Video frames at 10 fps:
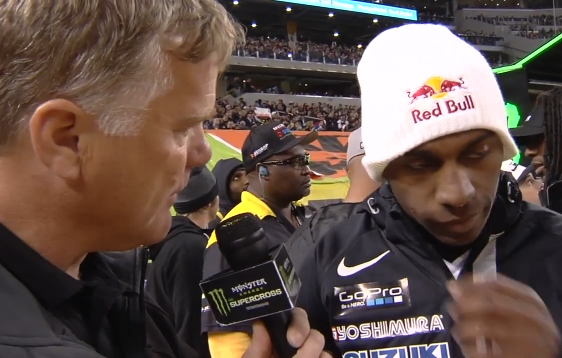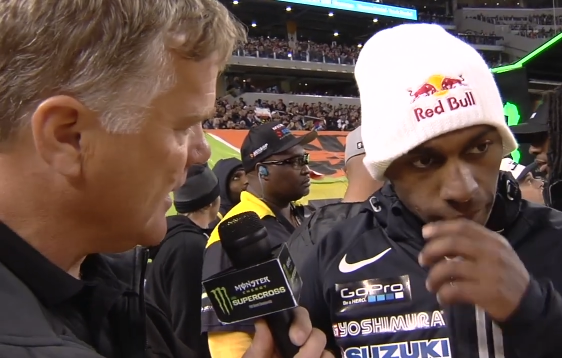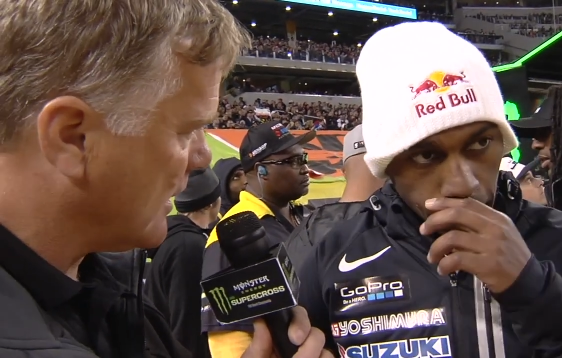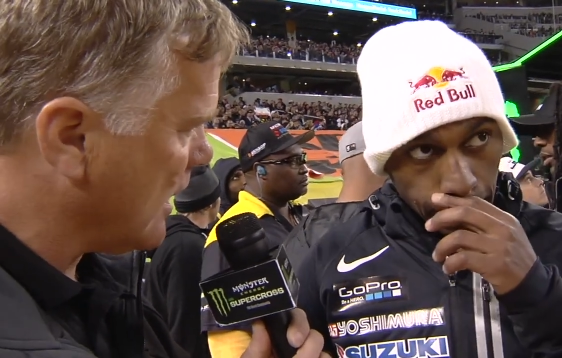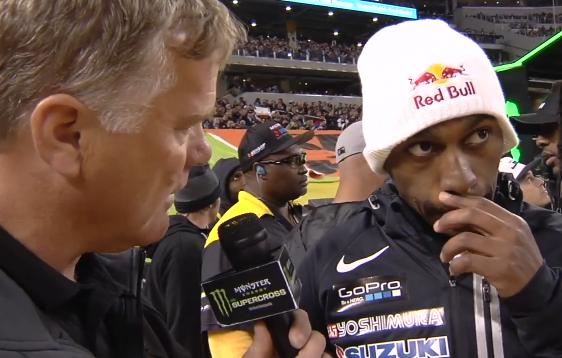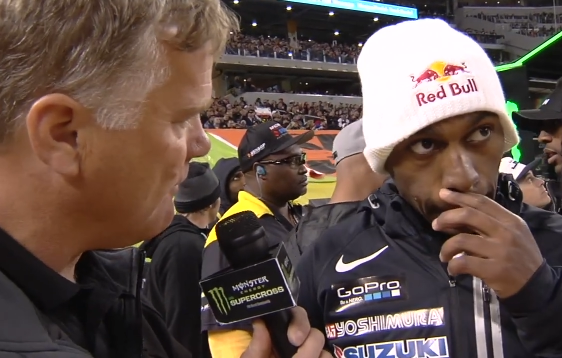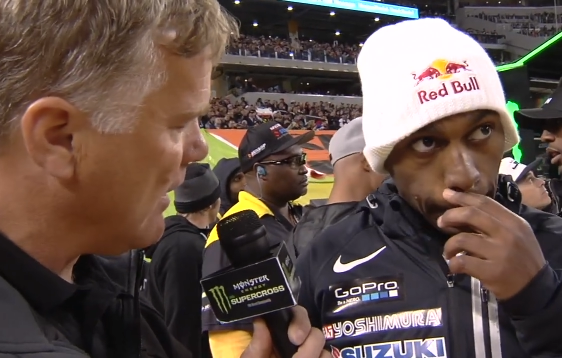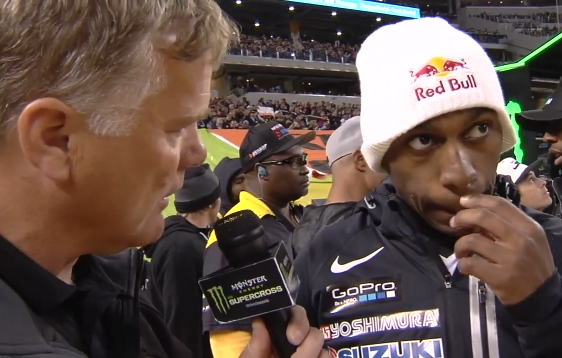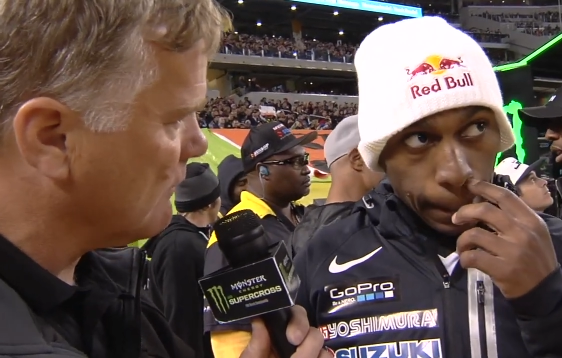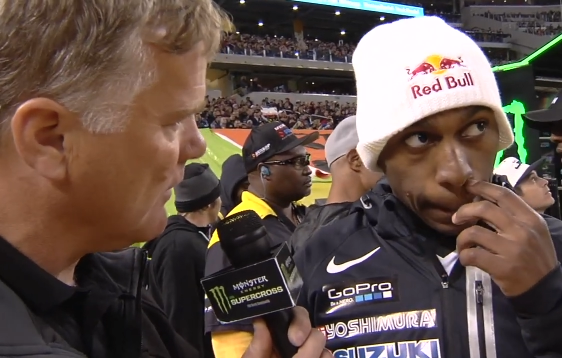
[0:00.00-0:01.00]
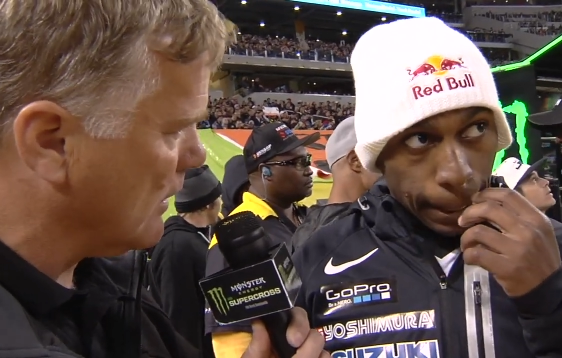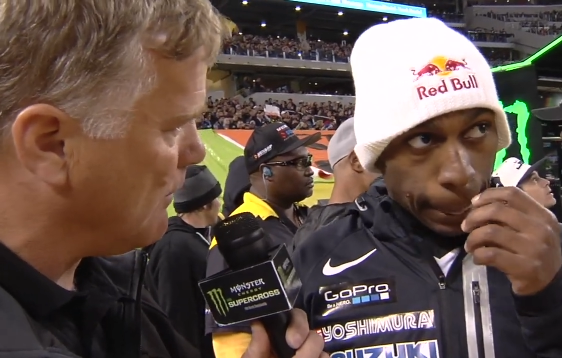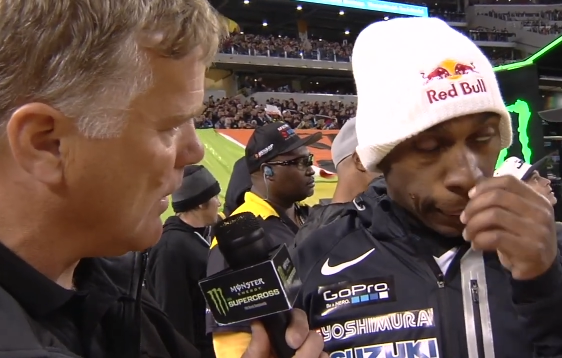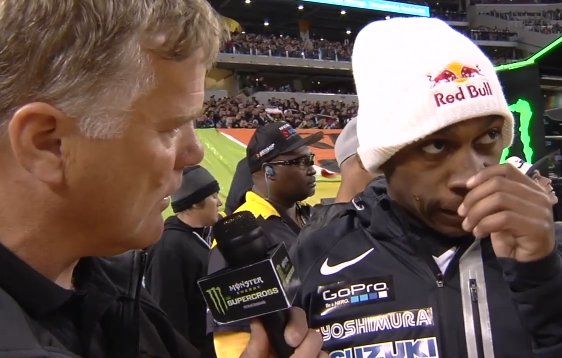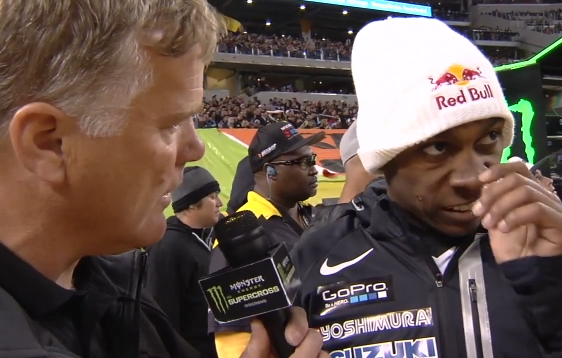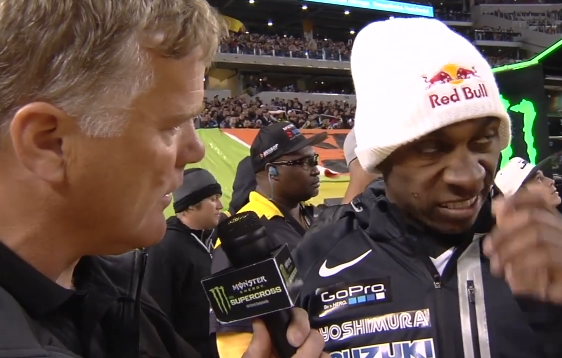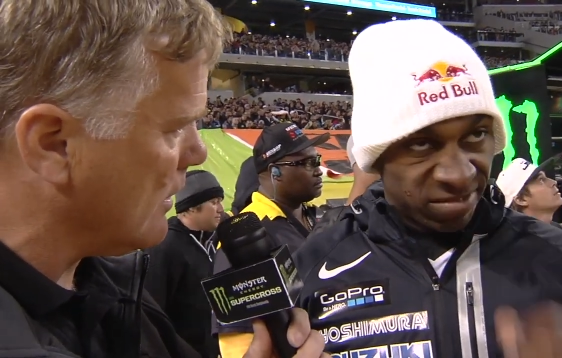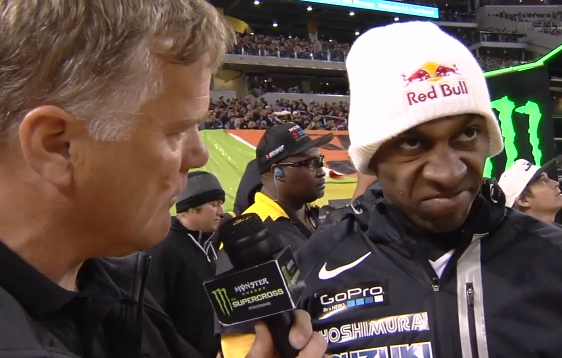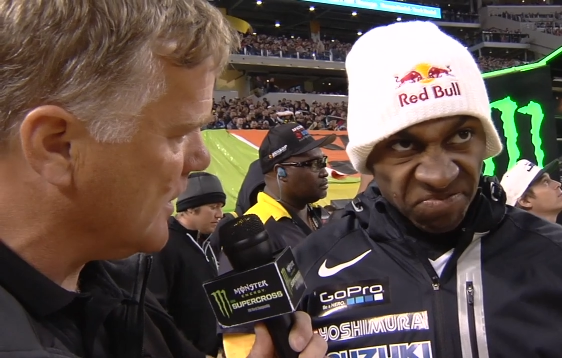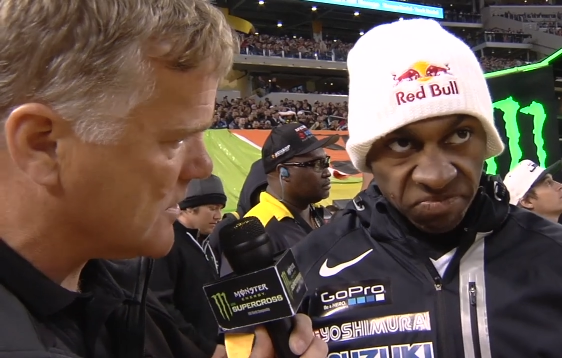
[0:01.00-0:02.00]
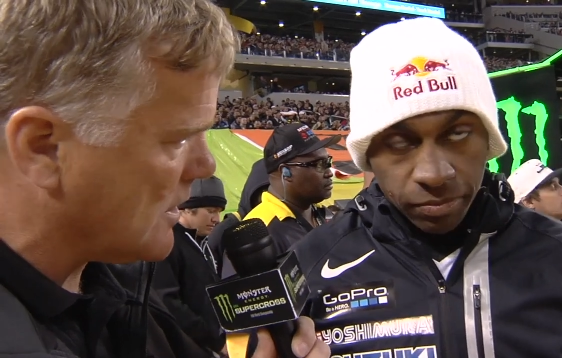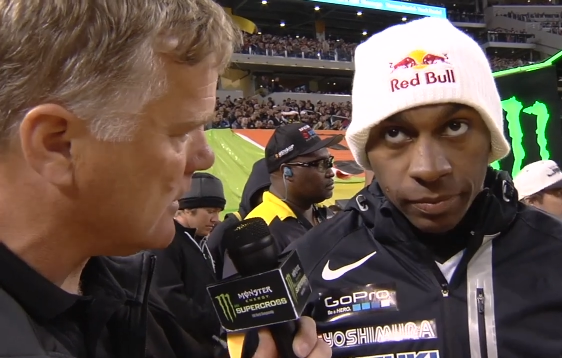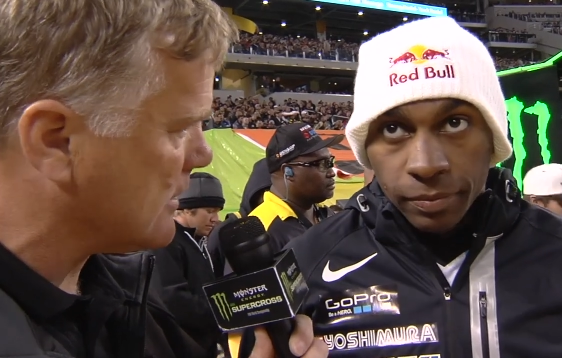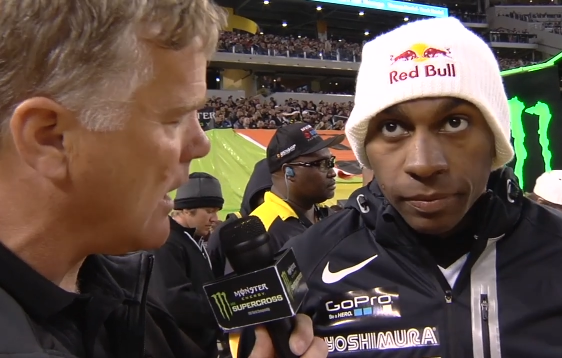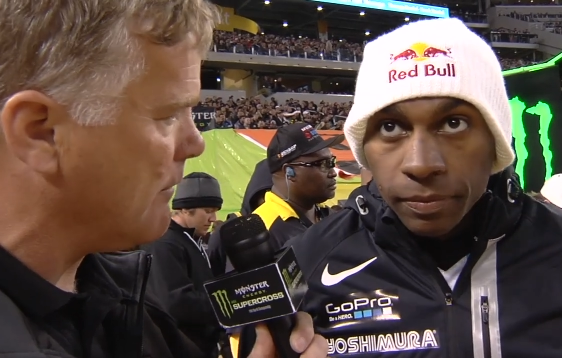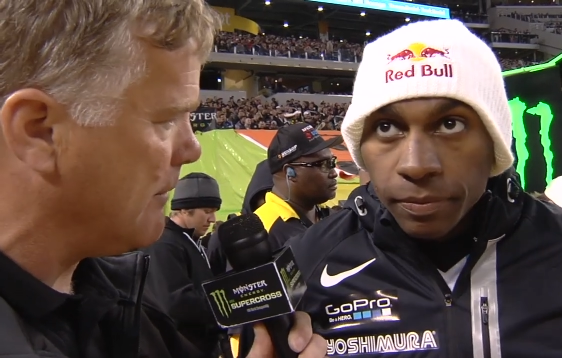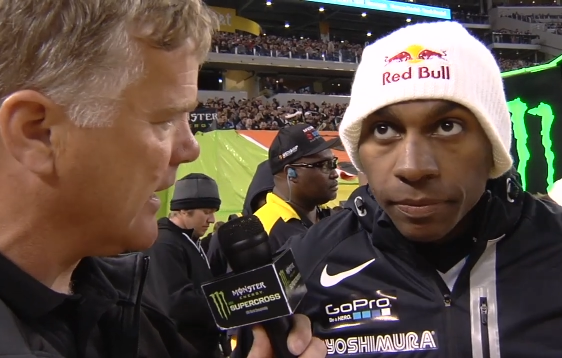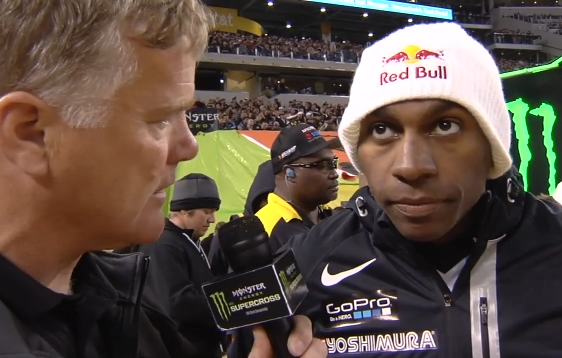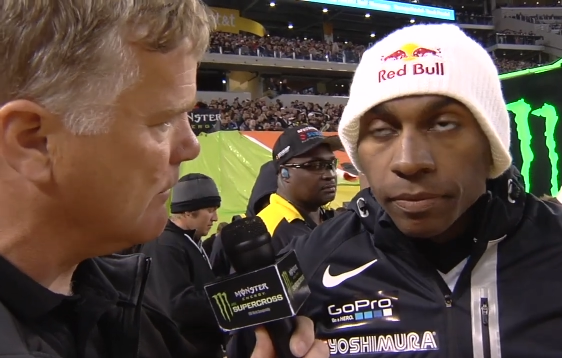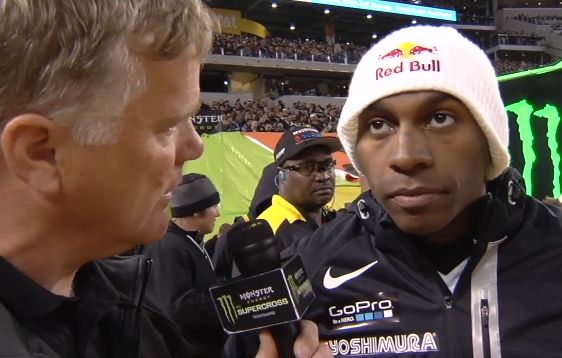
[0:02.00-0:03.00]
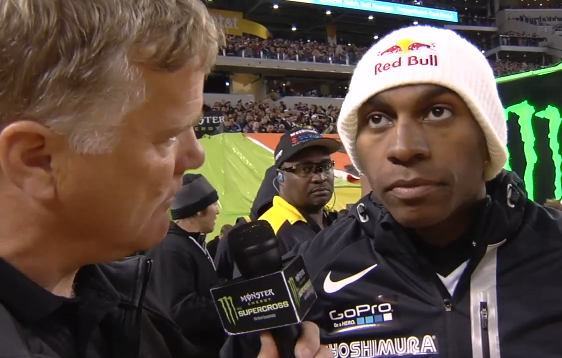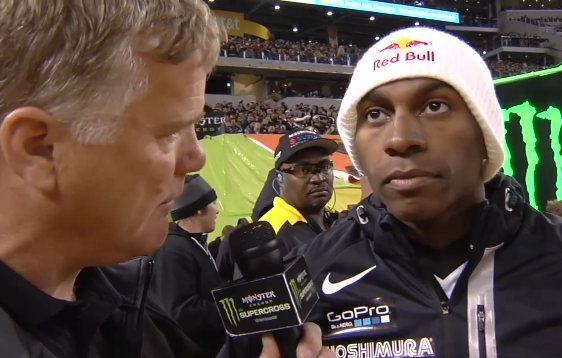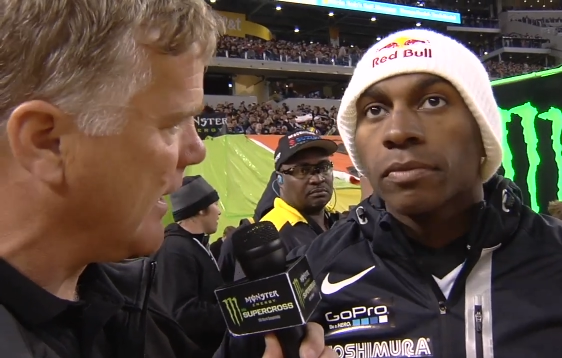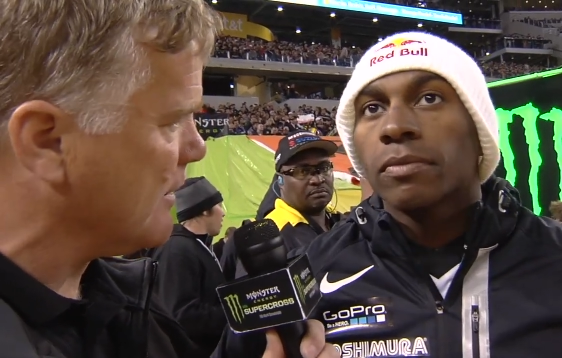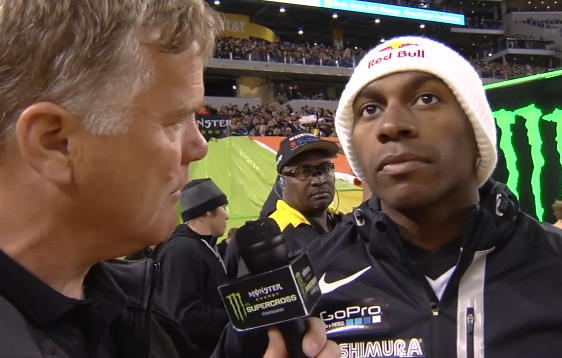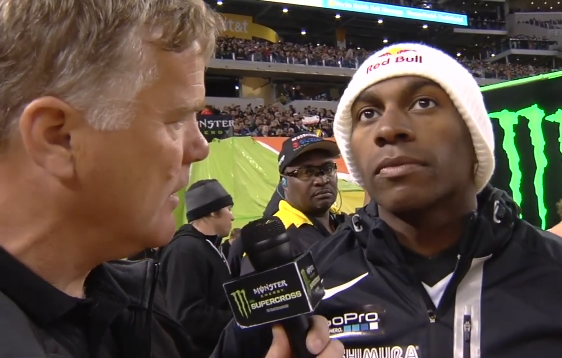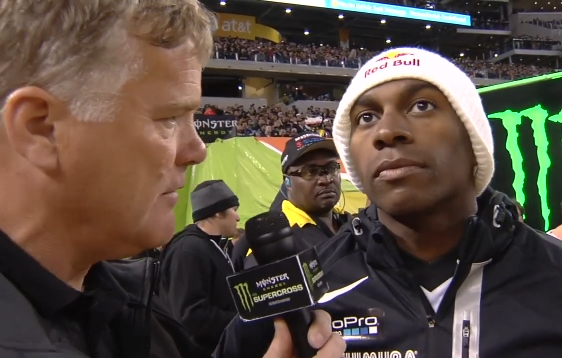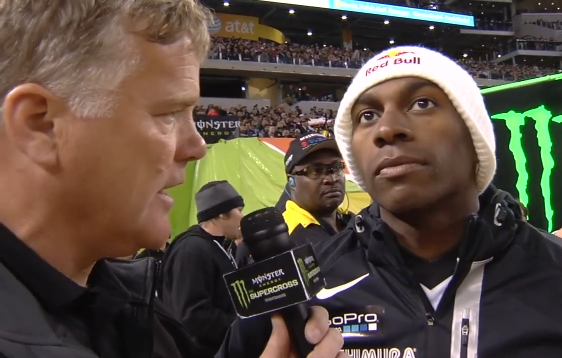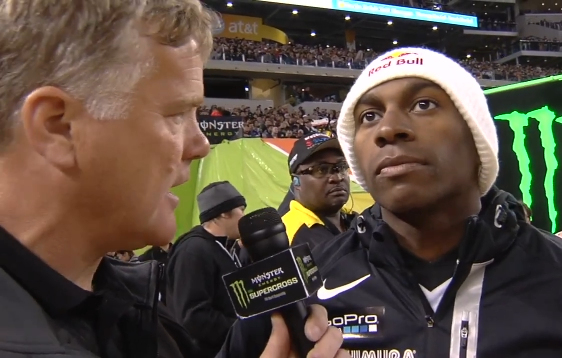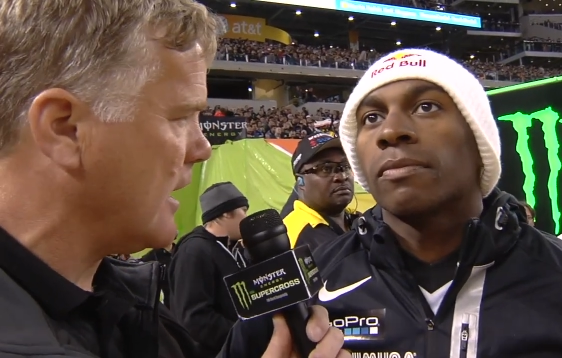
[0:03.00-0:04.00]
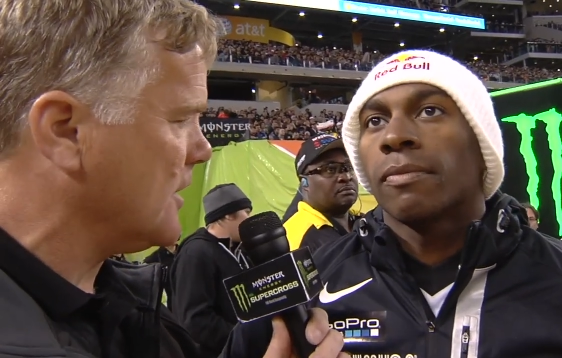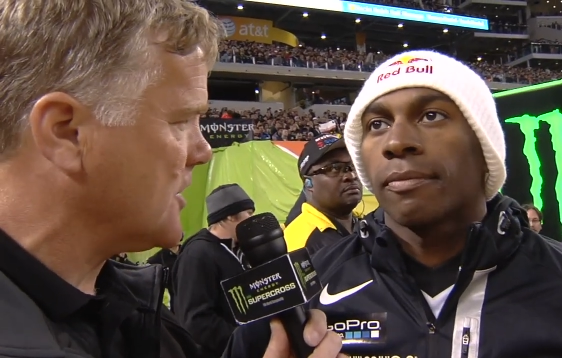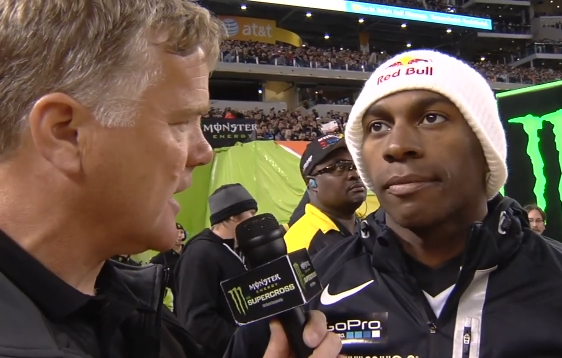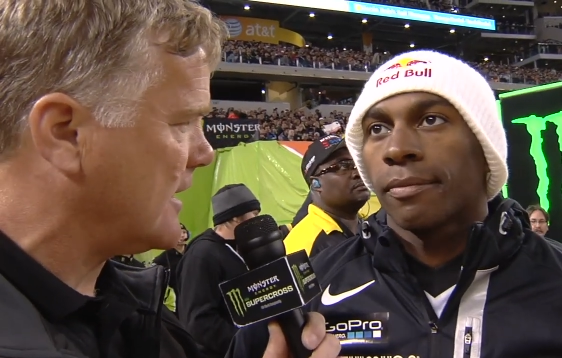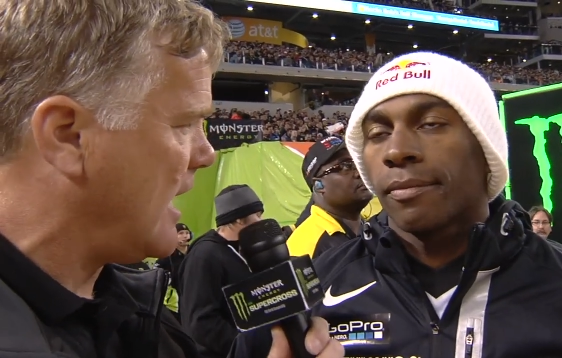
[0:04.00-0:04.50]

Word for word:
Speaker 1: I mean, you kind of followed Villopoto in there, and when you saw time to make the move, you made the move, and you kind of checked